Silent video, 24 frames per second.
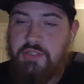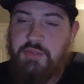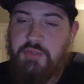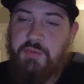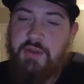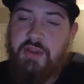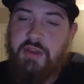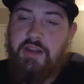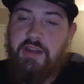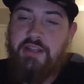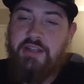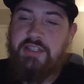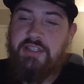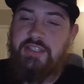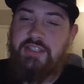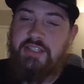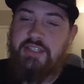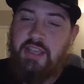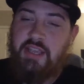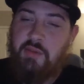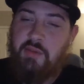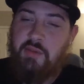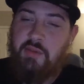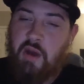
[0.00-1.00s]
weird is
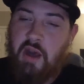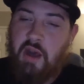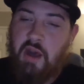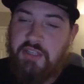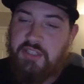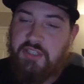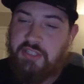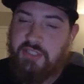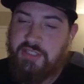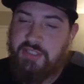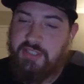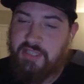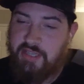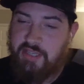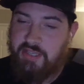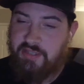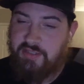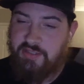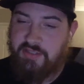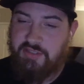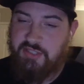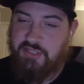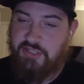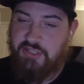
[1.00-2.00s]
seeing
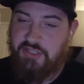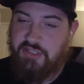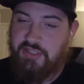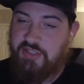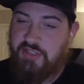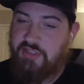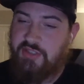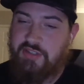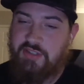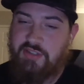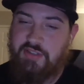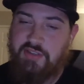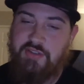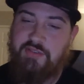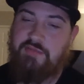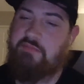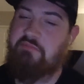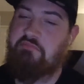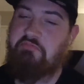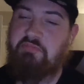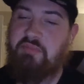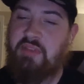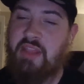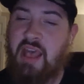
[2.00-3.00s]
Washington just
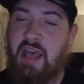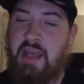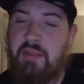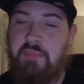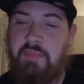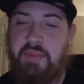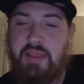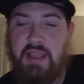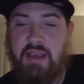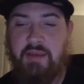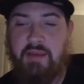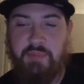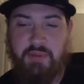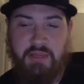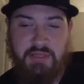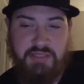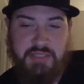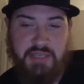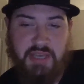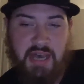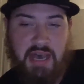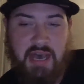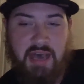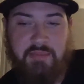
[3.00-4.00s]
not be up
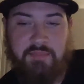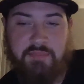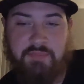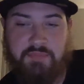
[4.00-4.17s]
on top